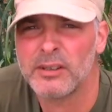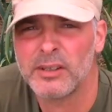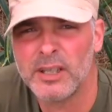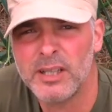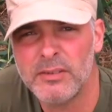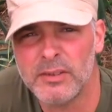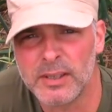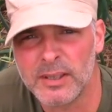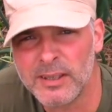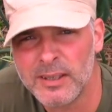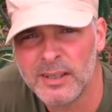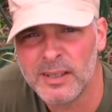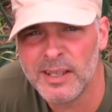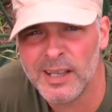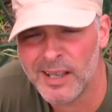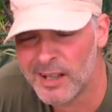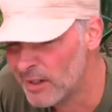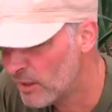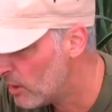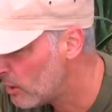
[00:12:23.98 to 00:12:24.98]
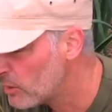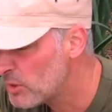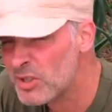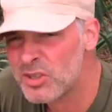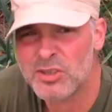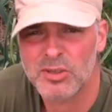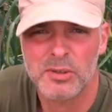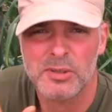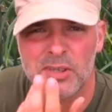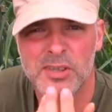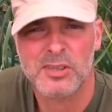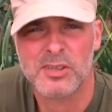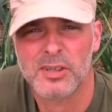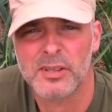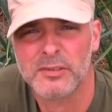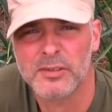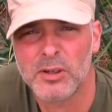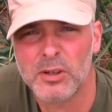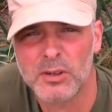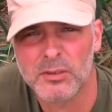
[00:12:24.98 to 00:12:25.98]
and leave it, and it all just sorts
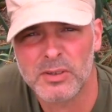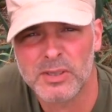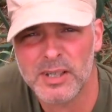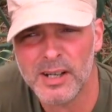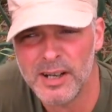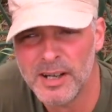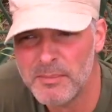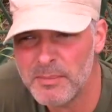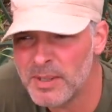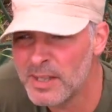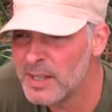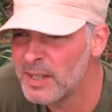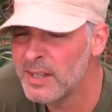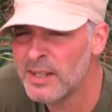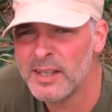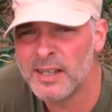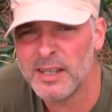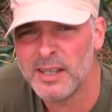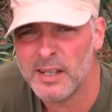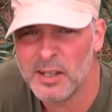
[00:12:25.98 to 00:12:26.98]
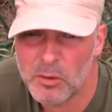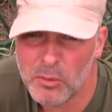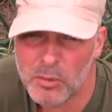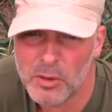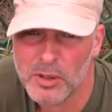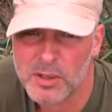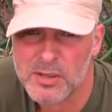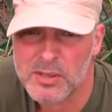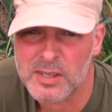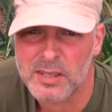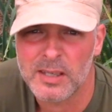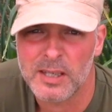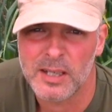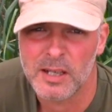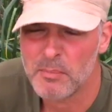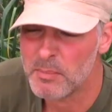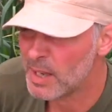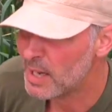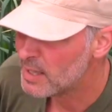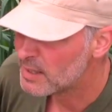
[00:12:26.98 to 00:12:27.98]
itself out over time, and it works, and
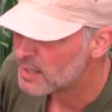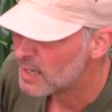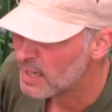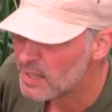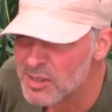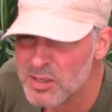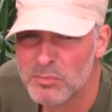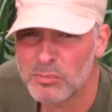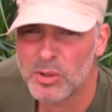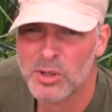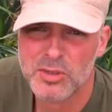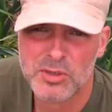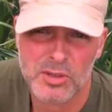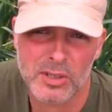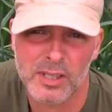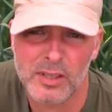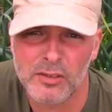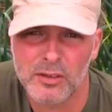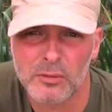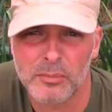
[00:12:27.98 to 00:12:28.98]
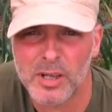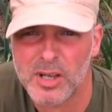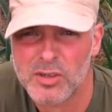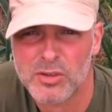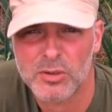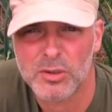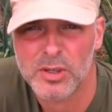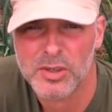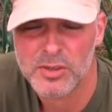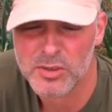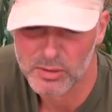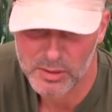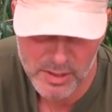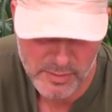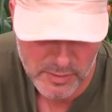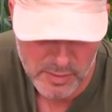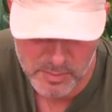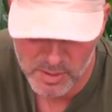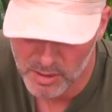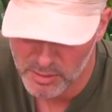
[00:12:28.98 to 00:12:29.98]
it maintains the moisture level in my soil, so I don't
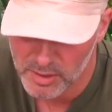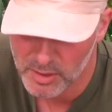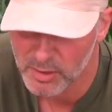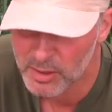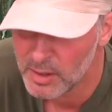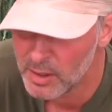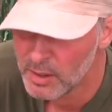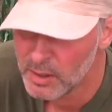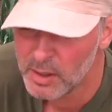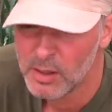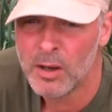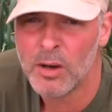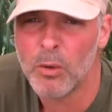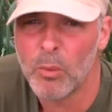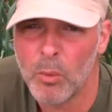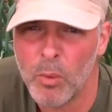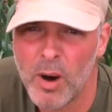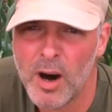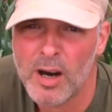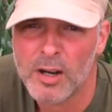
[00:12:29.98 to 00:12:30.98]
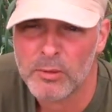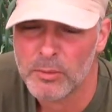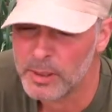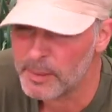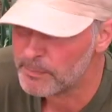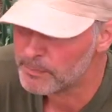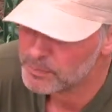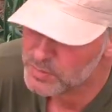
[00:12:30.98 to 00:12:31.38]
have to be out here watering.